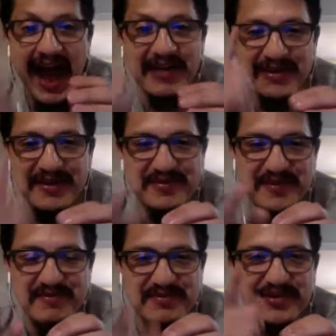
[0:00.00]

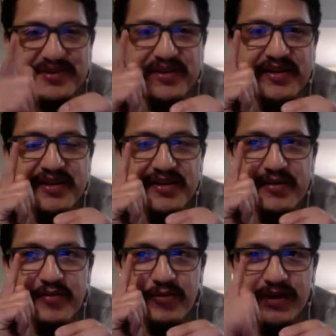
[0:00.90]
remember
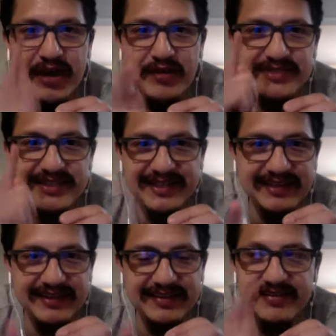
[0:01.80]
when I was a
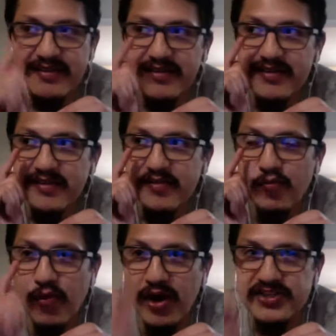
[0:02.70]
kid
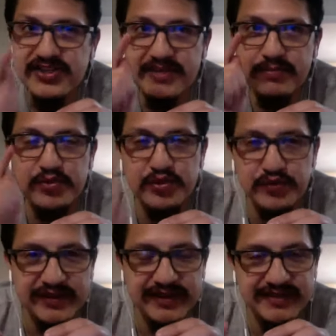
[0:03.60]
watching
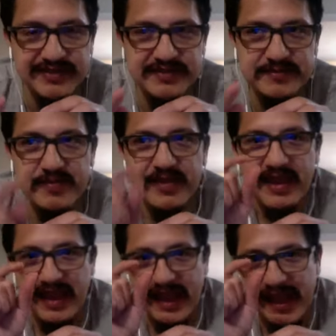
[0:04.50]
movies
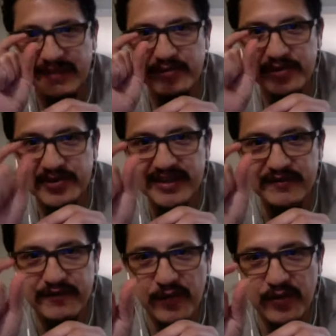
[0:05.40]
and looking
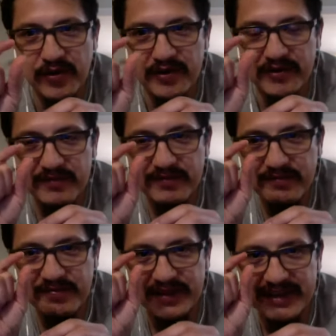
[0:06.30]
for
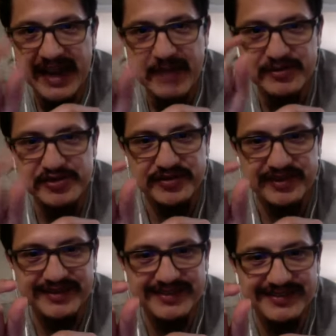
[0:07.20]
the camera
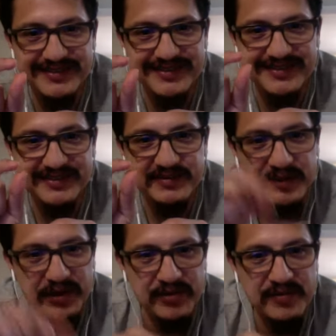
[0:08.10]
tricks, you
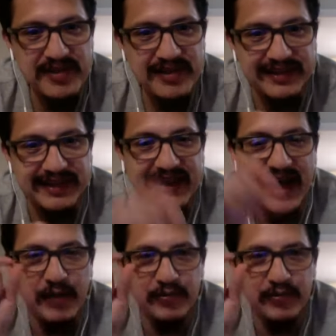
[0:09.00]
know? Like, I was